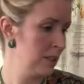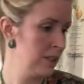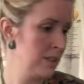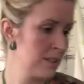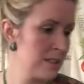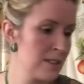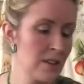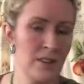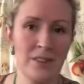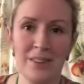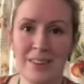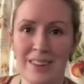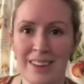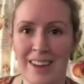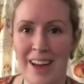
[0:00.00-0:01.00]
So
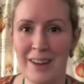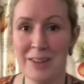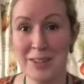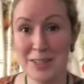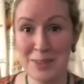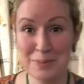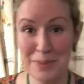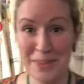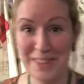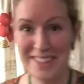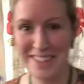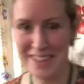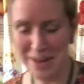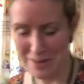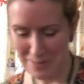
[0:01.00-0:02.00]
I'm going to speed
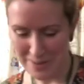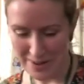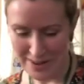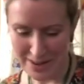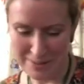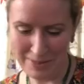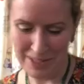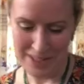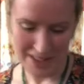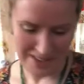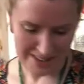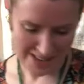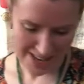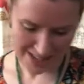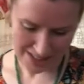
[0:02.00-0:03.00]
this up and I'm going to go
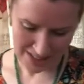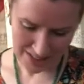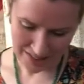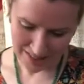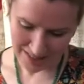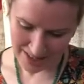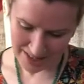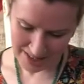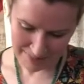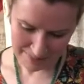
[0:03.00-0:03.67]
ahead and do that.